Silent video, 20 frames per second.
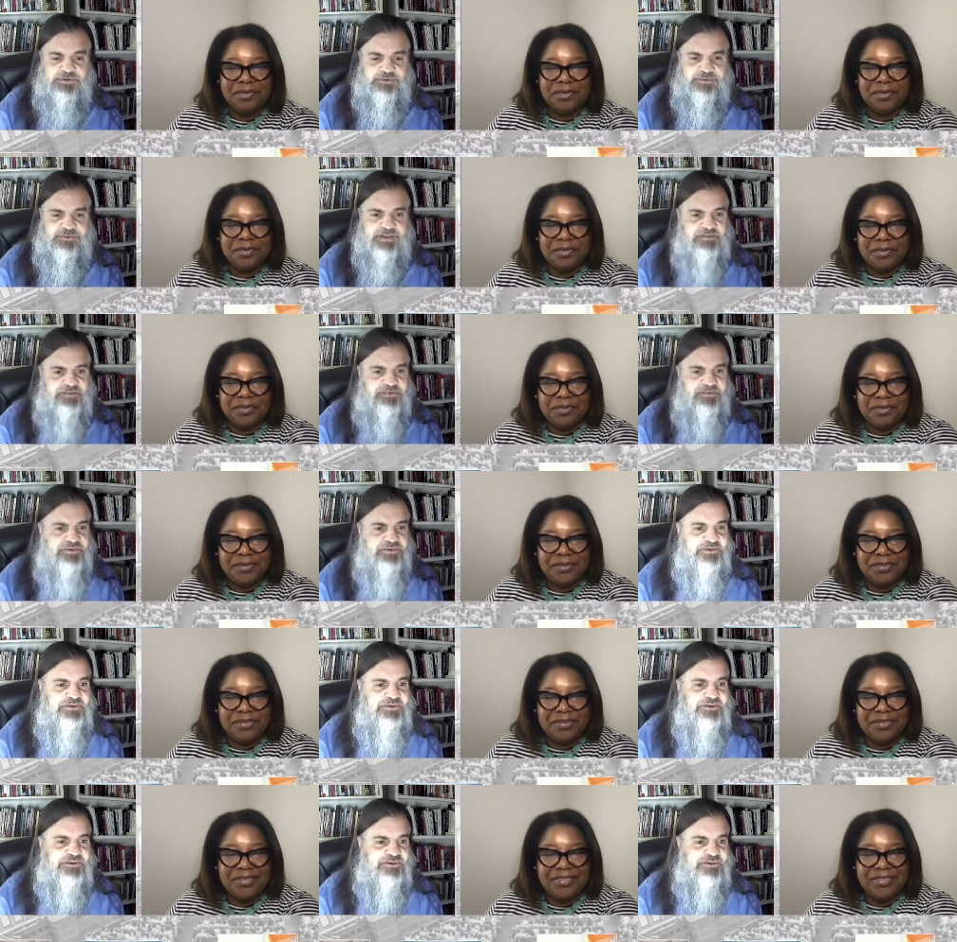Speaker 1: do here at the
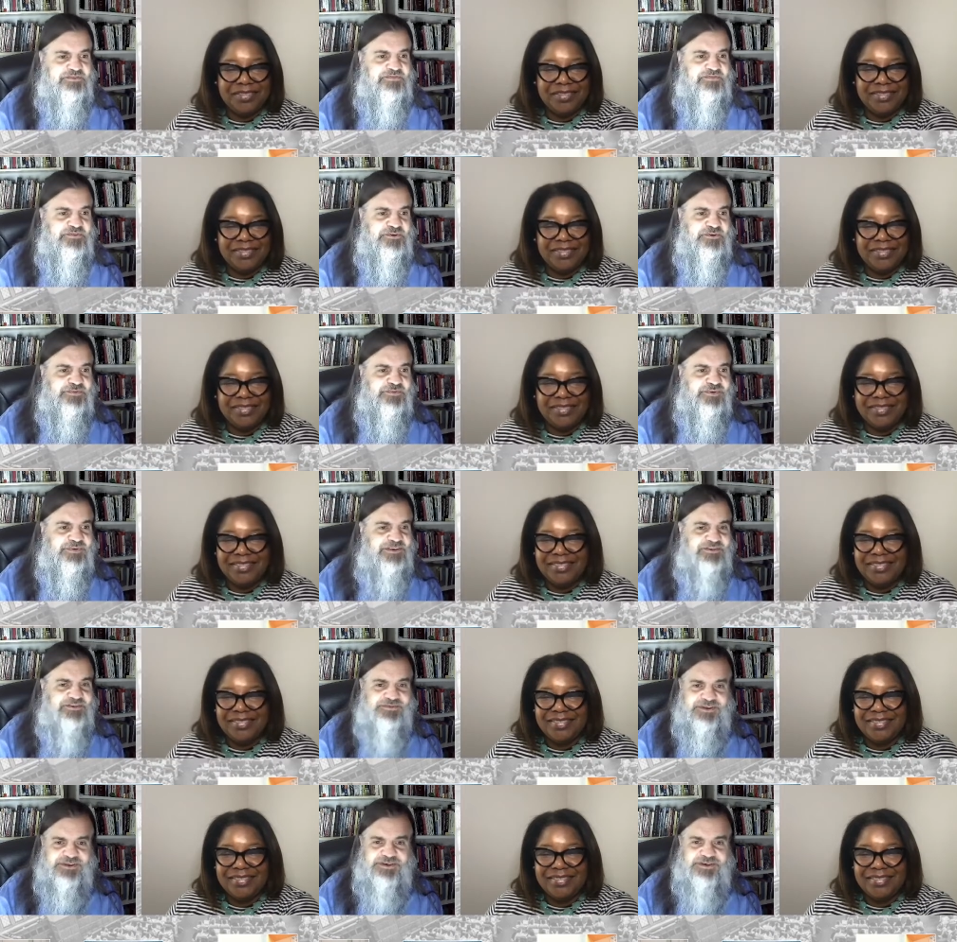forum. We ask great
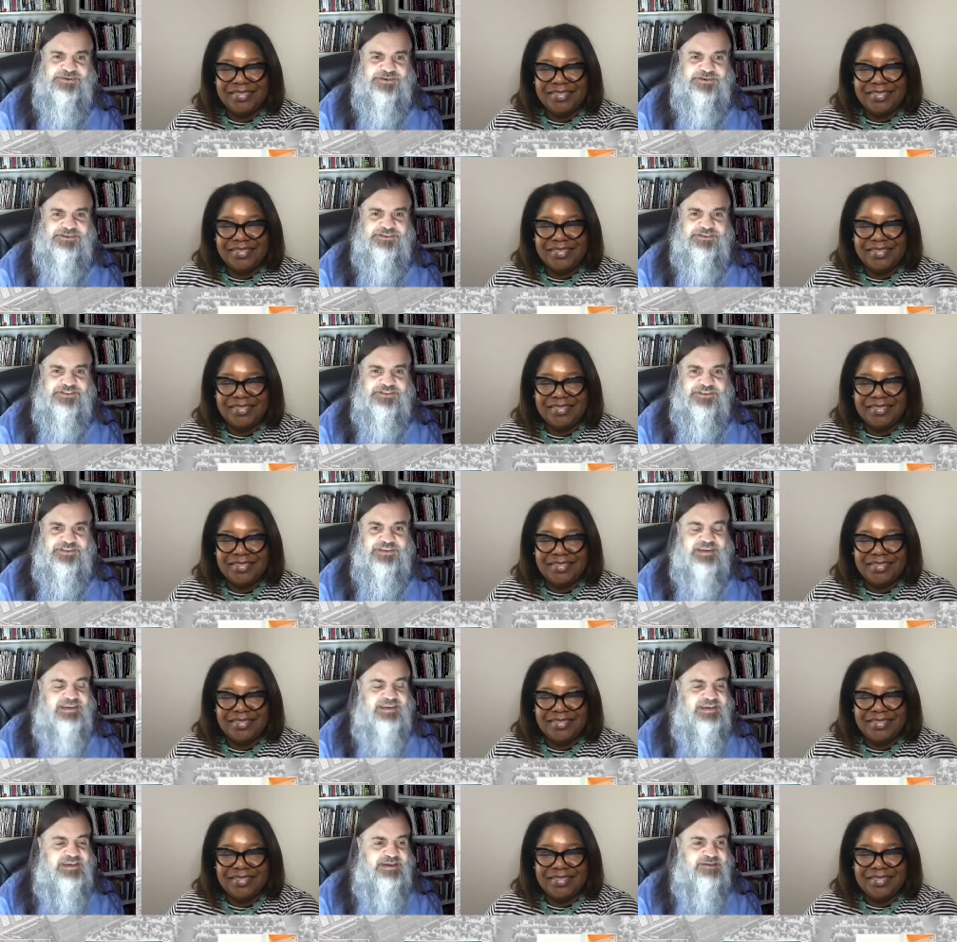questions.
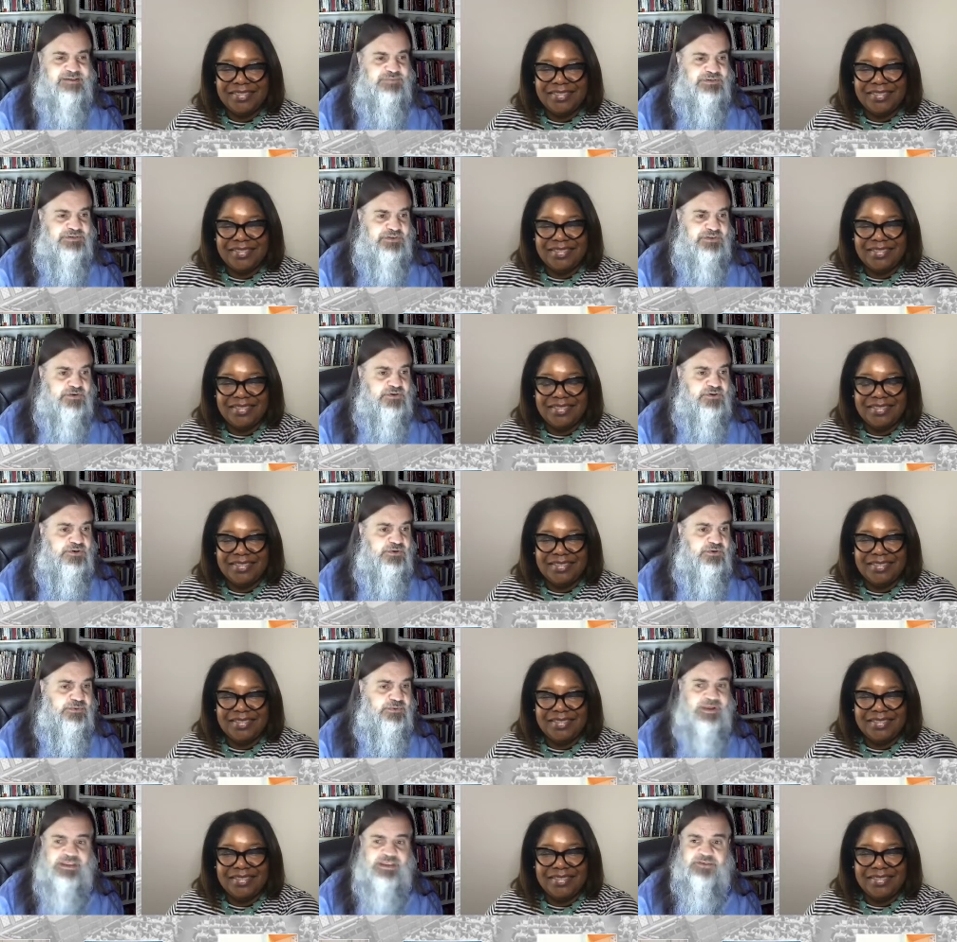But don't go away yet,
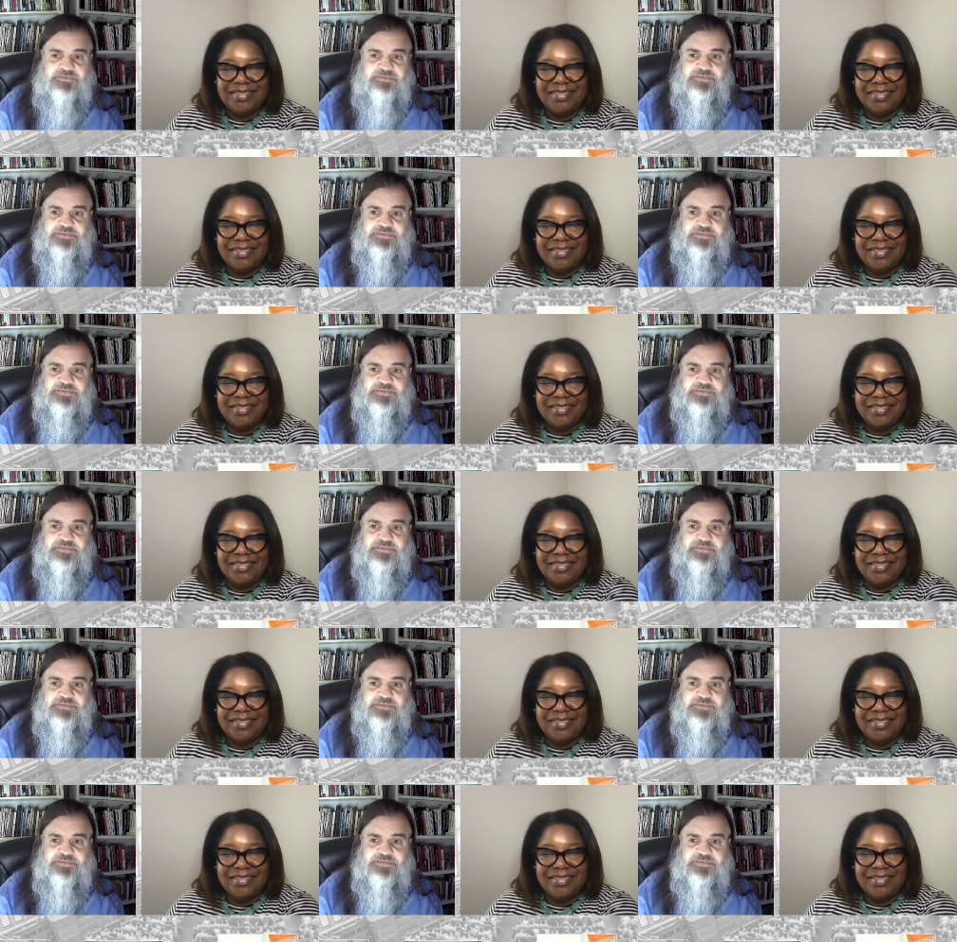friends. Let me